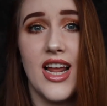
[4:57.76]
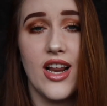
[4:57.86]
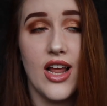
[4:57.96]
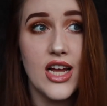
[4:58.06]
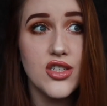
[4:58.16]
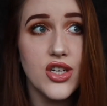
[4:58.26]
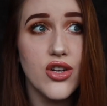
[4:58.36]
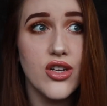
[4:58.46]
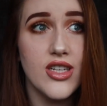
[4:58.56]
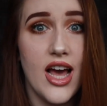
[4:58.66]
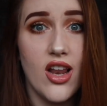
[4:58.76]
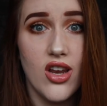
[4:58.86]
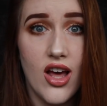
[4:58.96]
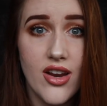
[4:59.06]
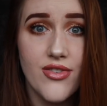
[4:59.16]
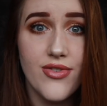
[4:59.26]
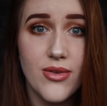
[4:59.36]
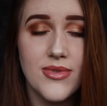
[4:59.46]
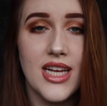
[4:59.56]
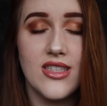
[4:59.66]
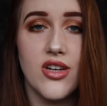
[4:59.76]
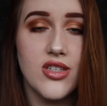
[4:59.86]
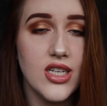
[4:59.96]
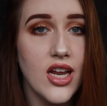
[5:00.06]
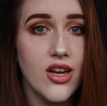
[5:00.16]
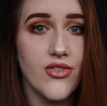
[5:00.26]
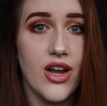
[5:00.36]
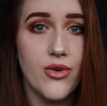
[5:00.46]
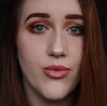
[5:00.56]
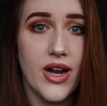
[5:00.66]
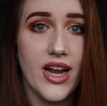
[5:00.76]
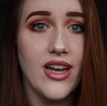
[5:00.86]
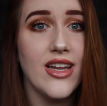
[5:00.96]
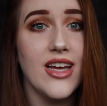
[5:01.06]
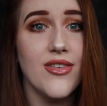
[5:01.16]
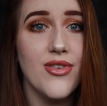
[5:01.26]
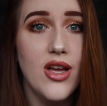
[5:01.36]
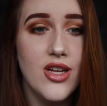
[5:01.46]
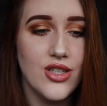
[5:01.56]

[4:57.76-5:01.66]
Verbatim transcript: and I actually learned that a lot of film sets are done around where I live,